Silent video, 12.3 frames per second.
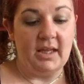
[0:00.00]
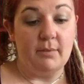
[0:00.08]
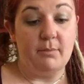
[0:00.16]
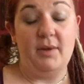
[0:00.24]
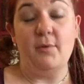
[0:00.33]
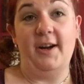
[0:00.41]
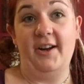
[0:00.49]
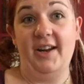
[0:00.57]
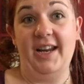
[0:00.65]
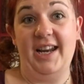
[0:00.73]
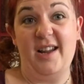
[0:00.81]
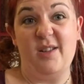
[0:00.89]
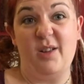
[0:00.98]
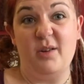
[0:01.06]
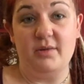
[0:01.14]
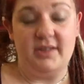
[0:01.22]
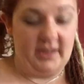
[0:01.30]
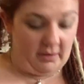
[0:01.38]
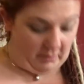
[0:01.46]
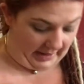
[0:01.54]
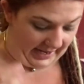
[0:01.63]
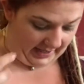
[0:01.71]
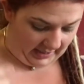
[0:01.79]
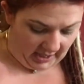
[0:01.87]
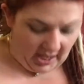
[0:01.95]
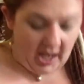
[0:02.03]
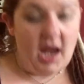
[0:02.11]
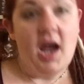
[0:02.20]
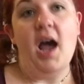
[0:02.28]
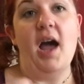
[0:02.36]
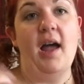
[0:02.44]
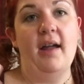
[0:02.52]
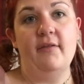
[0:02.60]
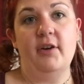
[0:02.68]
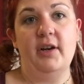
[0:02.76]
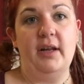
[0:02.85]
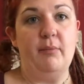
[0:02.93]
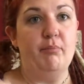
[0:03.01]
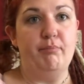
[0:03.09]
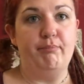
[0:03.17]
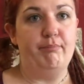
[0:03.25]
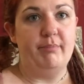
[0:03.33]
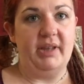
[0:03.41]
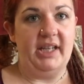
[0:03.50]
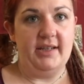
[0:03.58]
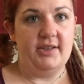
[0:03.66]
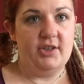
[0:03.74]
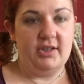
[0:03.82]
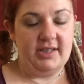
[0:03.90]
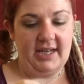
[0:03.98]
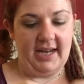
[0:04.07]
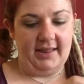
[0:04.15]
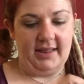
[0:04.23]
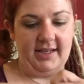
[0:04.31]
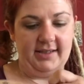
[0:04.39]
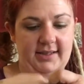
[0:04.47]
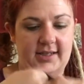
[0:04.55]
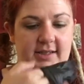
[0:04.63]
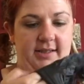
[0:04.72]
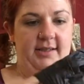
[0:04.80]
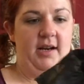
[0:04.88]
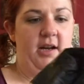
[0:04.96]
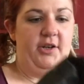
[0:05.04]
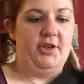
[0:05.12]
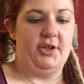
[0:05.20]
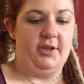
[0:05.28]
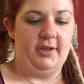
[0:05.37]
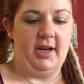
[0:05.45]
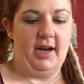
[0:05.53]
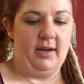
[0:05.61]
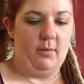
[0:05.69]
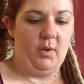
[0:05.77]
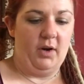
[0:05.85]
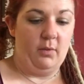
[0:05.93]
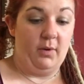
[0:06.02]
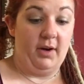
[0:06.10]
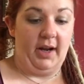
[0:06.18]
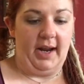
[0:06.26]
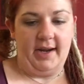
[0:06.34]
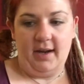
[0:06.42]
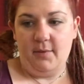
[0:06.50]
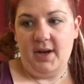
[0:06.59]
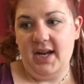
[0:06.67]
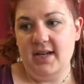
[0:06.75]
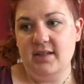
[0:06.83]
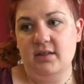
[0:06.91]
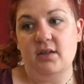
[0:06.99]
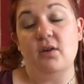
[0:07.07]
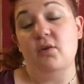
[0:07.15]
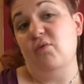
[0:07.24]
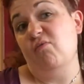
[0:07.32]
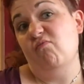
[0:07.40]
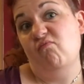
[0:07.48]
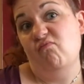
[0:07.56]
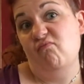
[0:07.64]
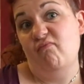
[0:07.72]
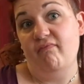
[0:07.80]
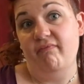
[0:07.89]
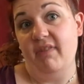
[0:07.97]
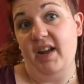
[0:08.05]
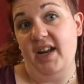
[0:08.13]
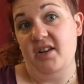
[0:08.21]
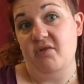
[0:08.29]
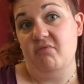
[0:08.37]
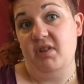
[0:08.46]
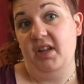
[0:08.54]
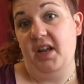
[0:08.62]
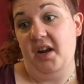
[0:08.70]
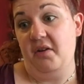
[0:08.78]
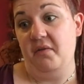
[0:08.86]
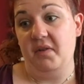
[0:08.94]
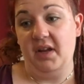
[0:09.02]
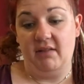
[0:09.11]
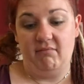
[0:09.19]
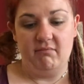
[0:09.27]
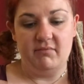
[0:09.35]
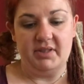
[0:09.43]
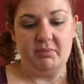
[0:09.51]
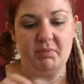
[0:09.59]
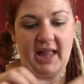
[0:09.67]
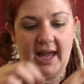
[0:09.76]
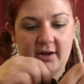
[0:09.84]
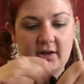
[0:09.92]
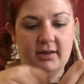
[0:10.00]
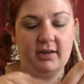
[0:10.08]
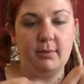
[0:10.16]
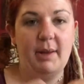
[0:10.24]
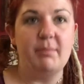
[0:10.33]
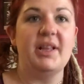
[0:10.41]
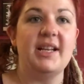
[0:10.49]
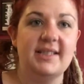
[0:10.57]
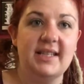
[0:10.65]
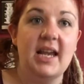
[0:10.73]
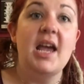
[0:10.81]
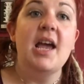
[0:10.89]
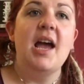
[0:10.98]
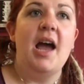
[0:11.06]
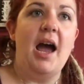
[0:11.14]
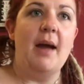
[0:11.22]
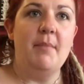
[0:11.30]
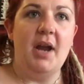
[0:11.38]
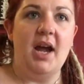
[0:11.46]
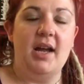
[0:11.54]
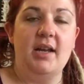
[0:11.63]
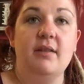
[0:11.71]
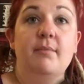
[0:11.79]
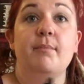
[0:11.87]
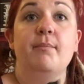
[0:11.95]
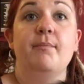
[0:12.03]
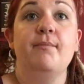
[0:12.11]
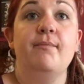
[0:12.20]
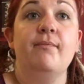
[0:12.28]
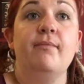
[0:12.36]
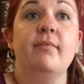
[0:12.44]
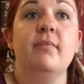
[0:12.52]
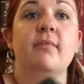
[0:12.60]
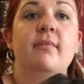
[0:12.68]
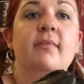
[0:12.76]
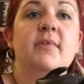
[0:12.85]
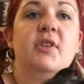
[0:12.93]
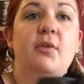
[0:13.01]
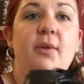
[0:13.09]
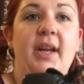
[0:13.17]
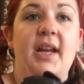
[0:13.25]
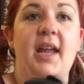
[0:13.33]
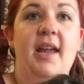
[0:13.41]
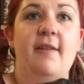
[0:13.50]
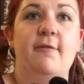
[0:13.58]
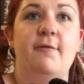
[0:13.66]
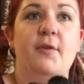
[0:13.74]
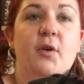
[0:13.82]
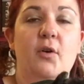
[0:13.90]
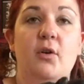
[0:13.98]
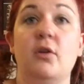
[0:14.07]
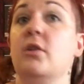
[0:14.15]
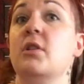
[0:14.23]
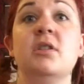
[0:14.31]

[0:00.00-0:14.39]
be wearing any clothes that you like. I've already bleach stained this, and it's not a shirt that I can wear to work anyway, so I don't really care if I splatter a little bit. Plus, I'm not doing a full,